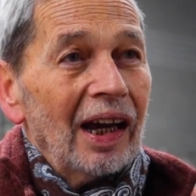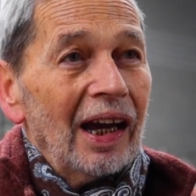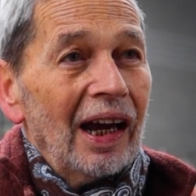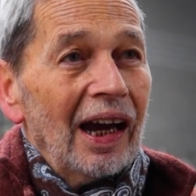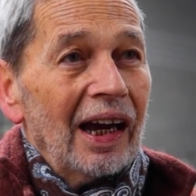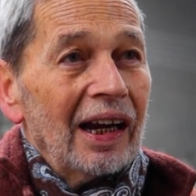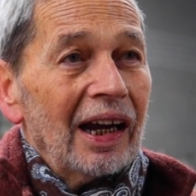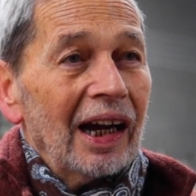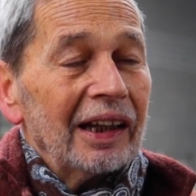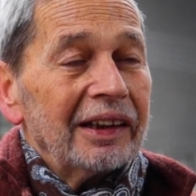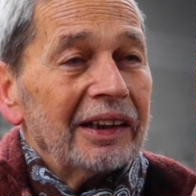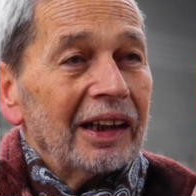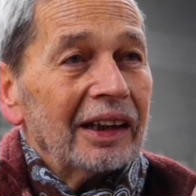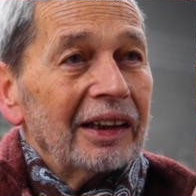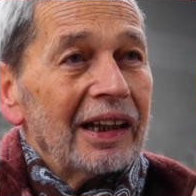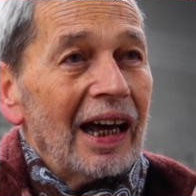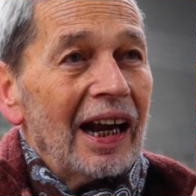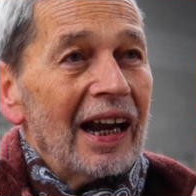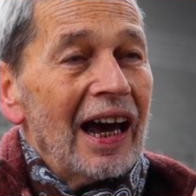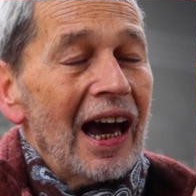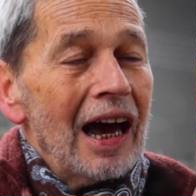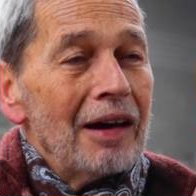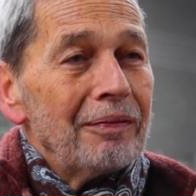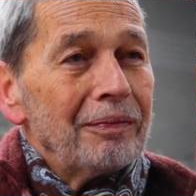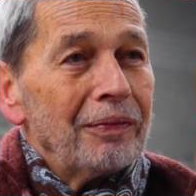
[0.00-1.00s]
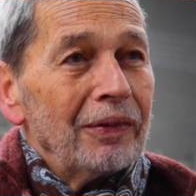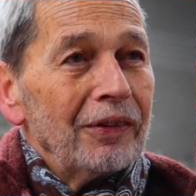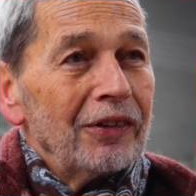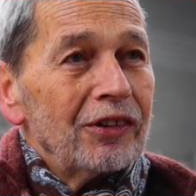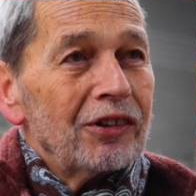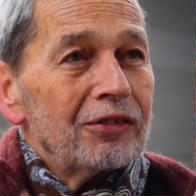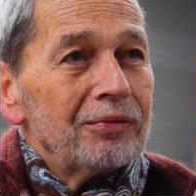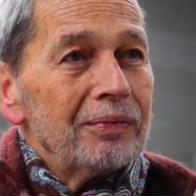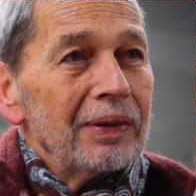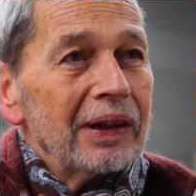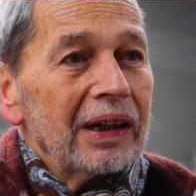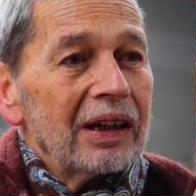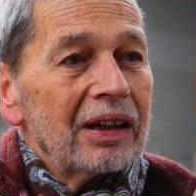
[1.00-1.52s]
And I think that
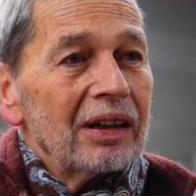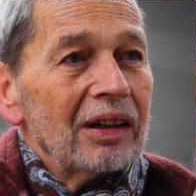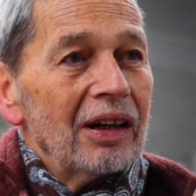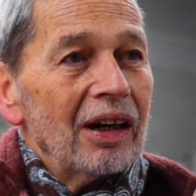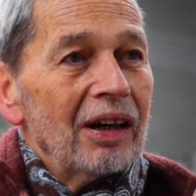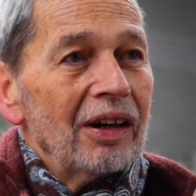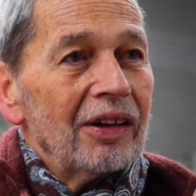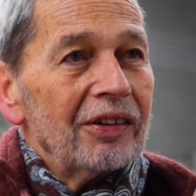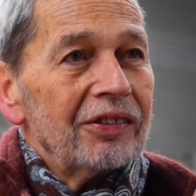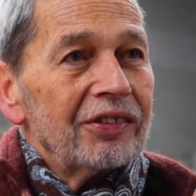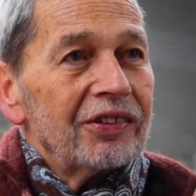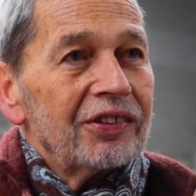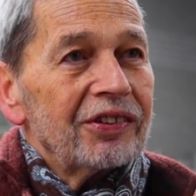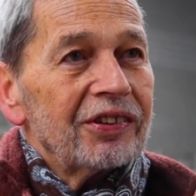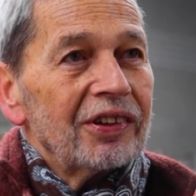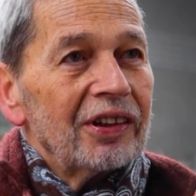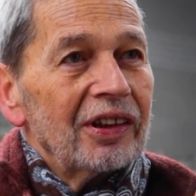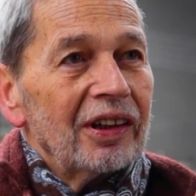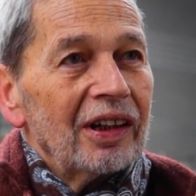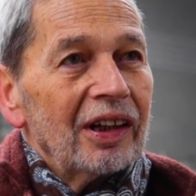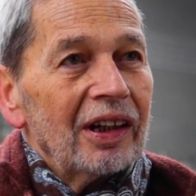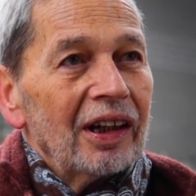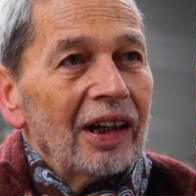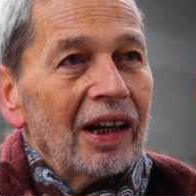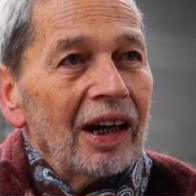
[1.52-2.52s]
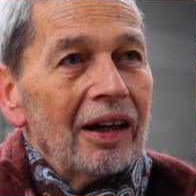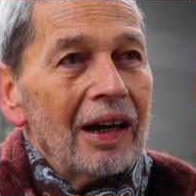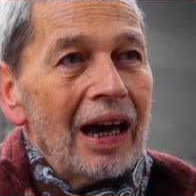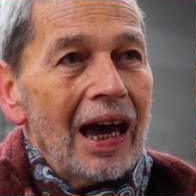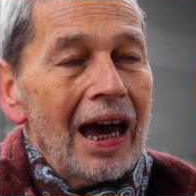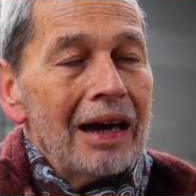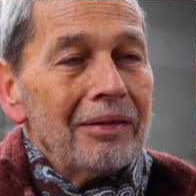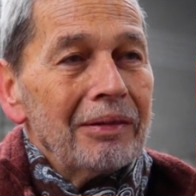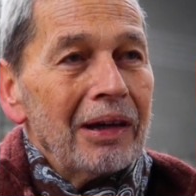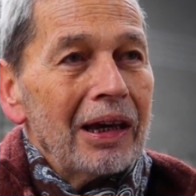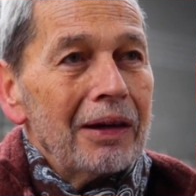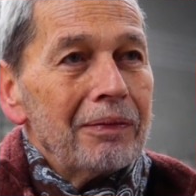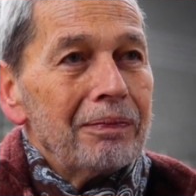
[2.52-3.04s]
happens because
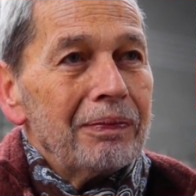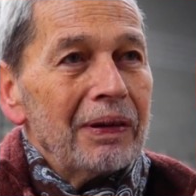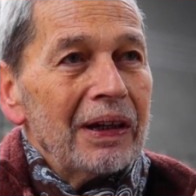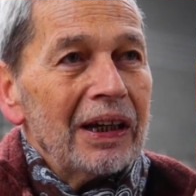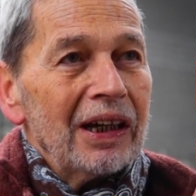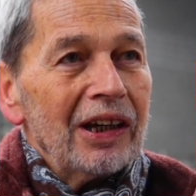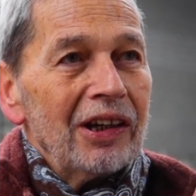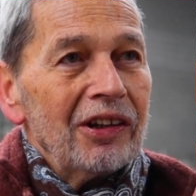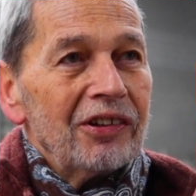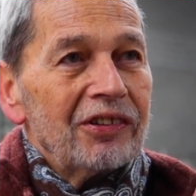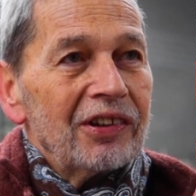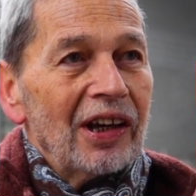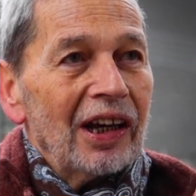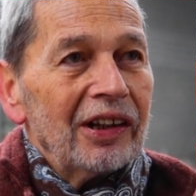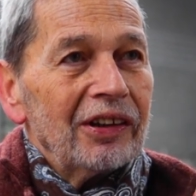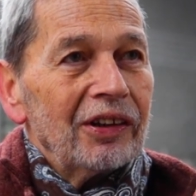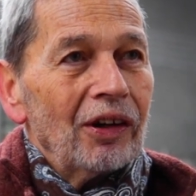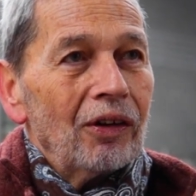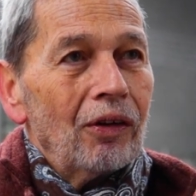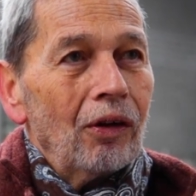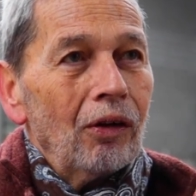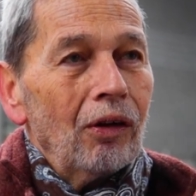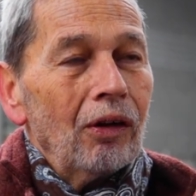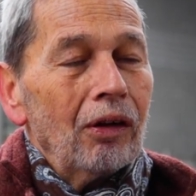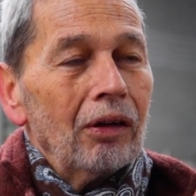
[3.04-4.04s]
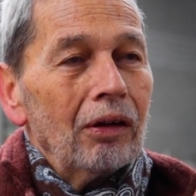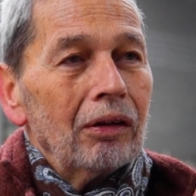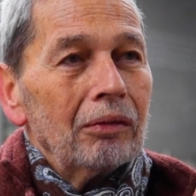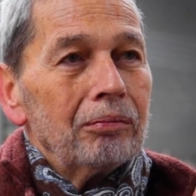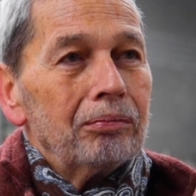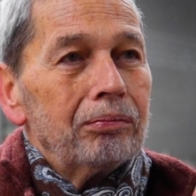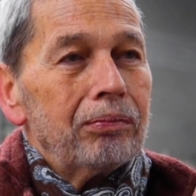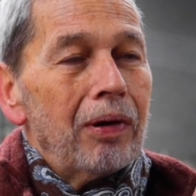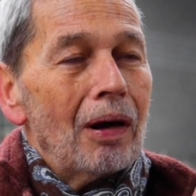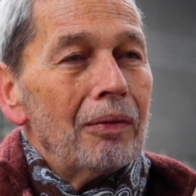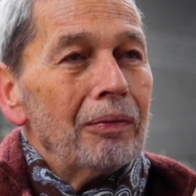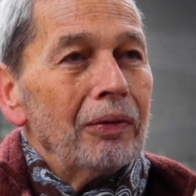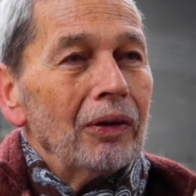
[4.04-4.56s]
MEPs and the whole
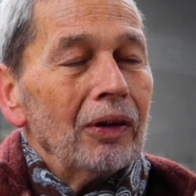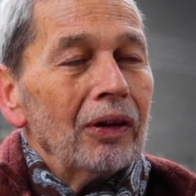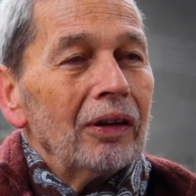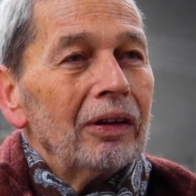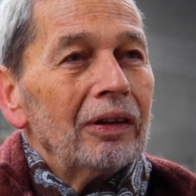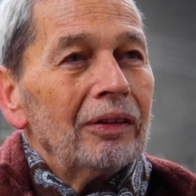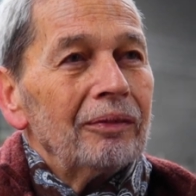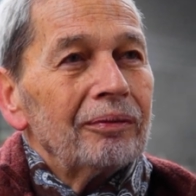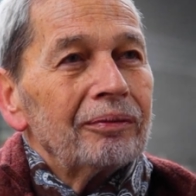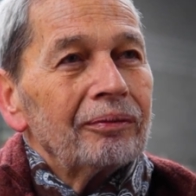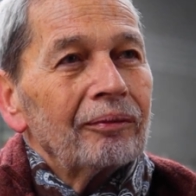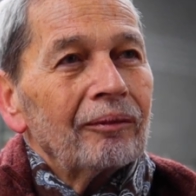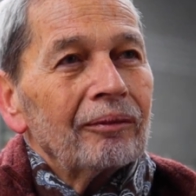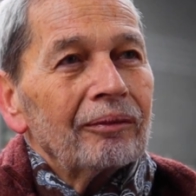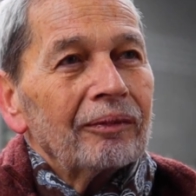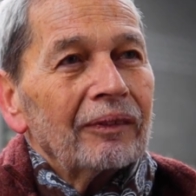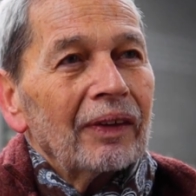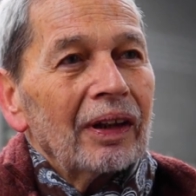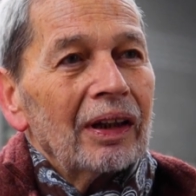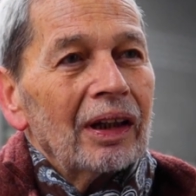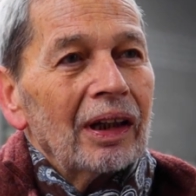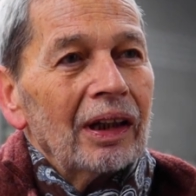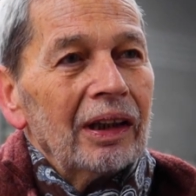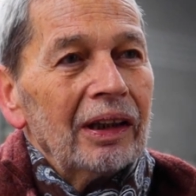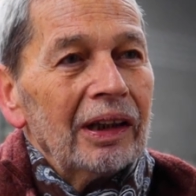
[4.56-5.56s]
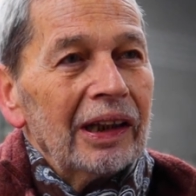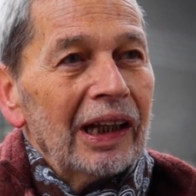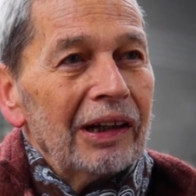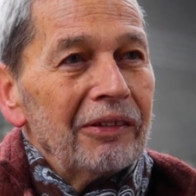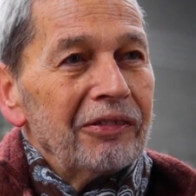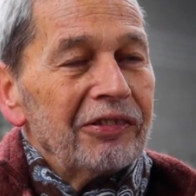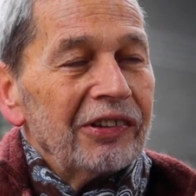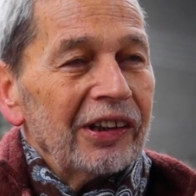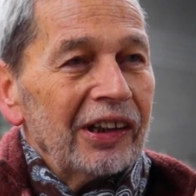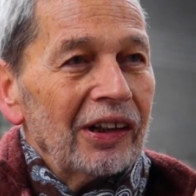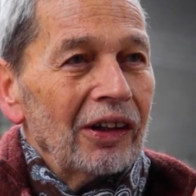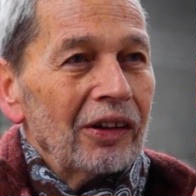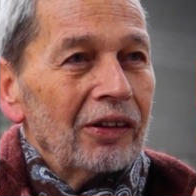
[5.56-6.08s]
bubble
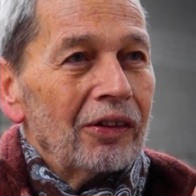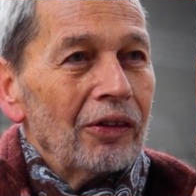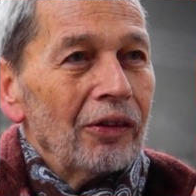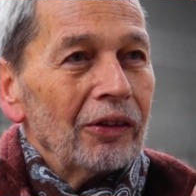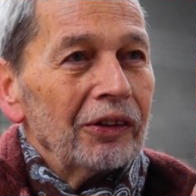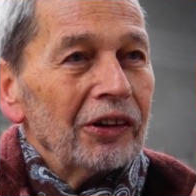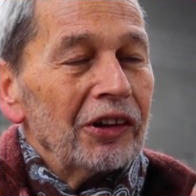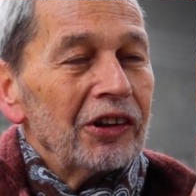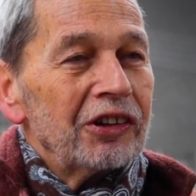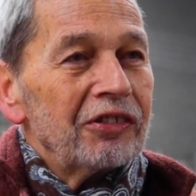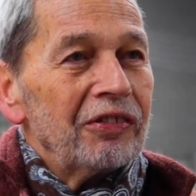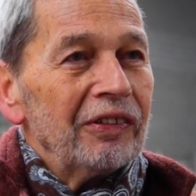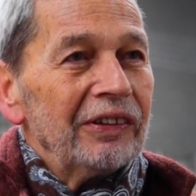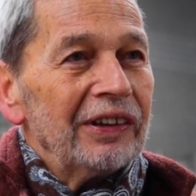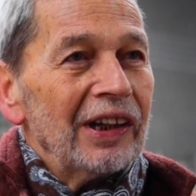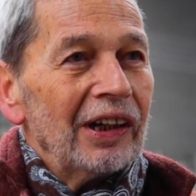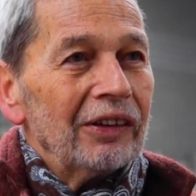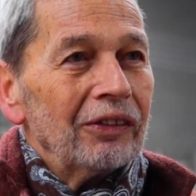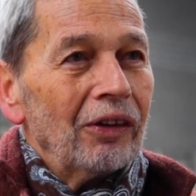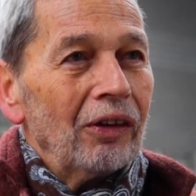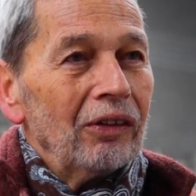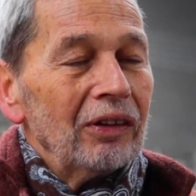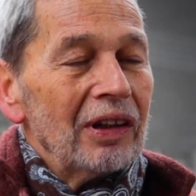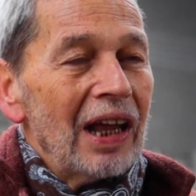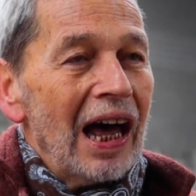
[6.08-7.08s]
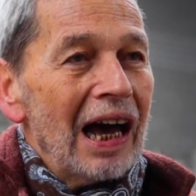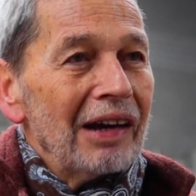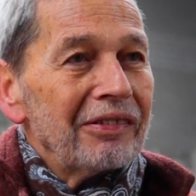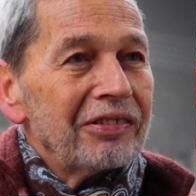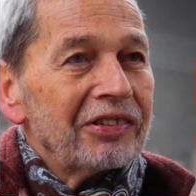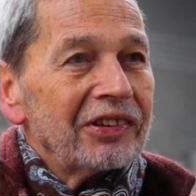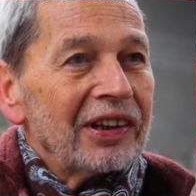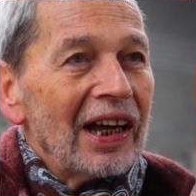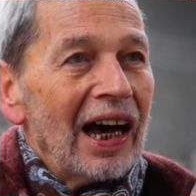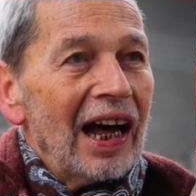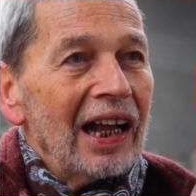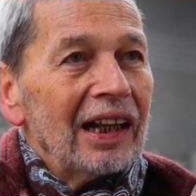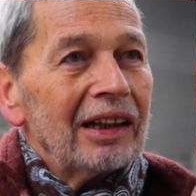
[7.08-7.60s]
lives in accordance with their own
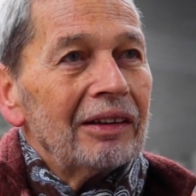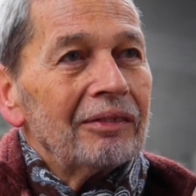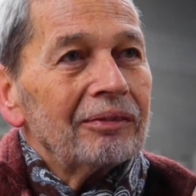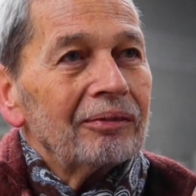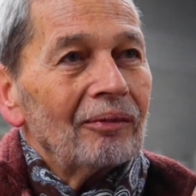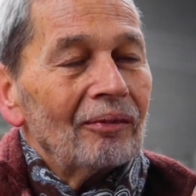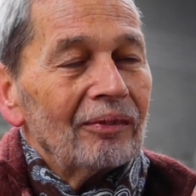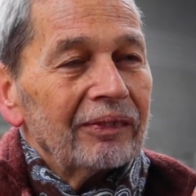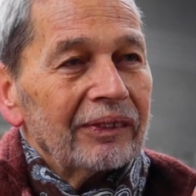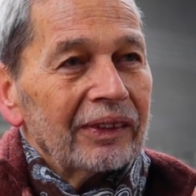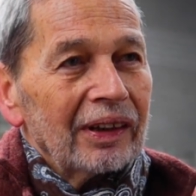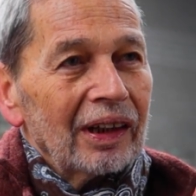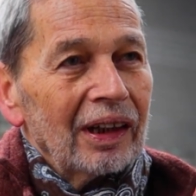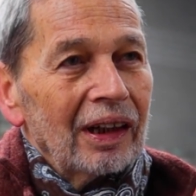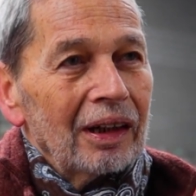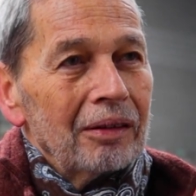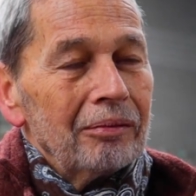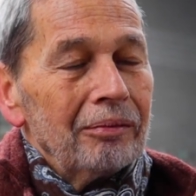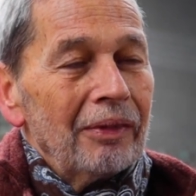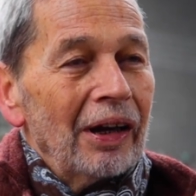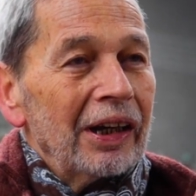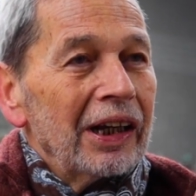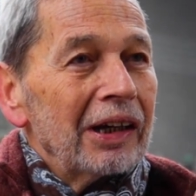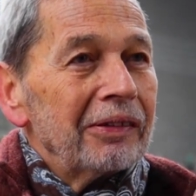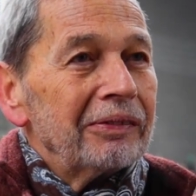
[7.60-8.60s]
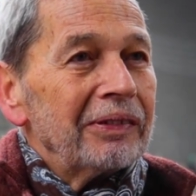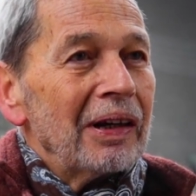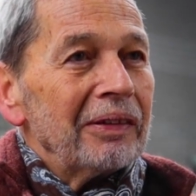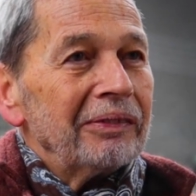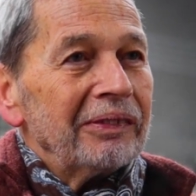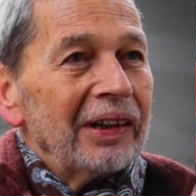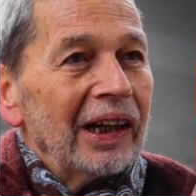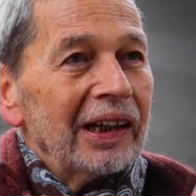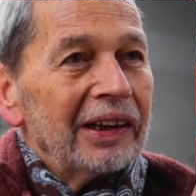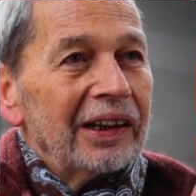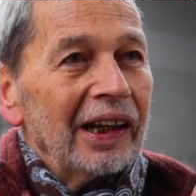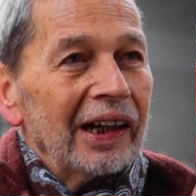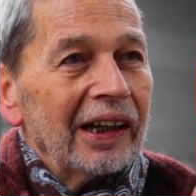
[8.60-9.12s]
lifestyle. Many of them,
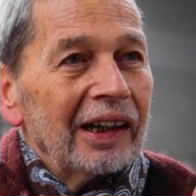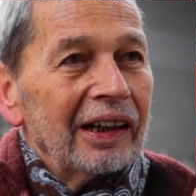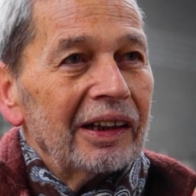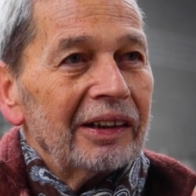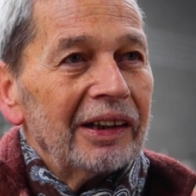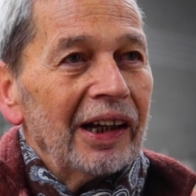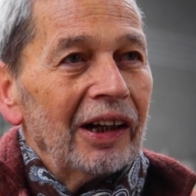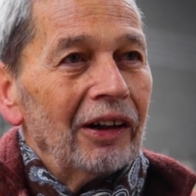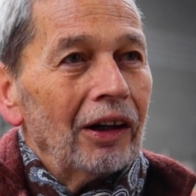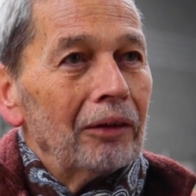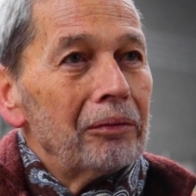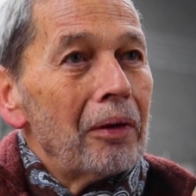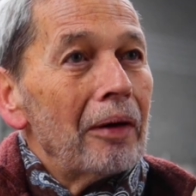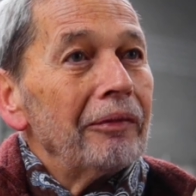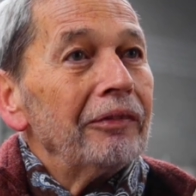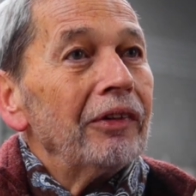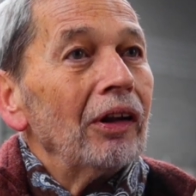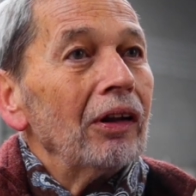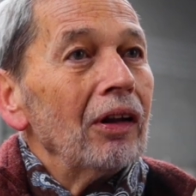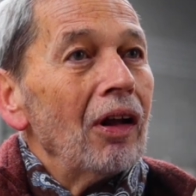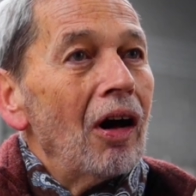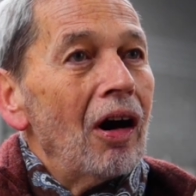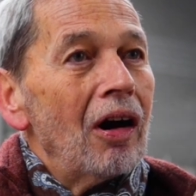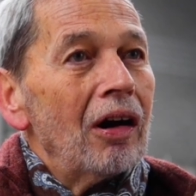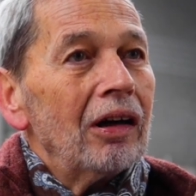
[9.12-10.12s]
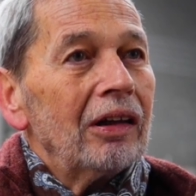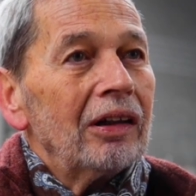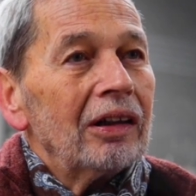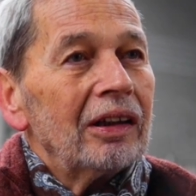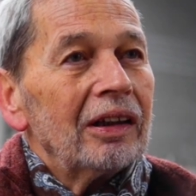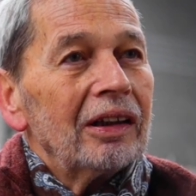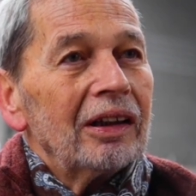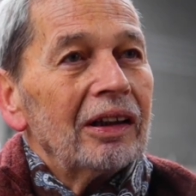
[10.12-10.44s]
they think they're above the law.